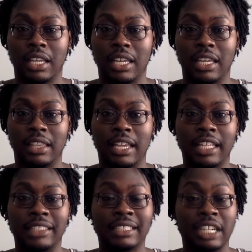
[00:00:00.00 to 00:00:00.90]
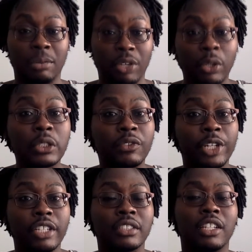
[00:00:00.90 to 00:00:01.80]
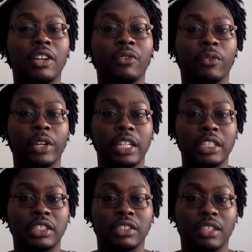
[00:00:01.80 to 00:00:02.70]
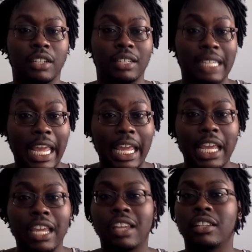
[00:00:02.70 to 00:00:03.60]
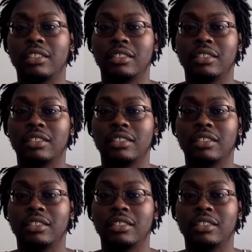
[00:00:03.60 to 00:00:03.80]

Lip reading: and like set up goals for yourself for each day,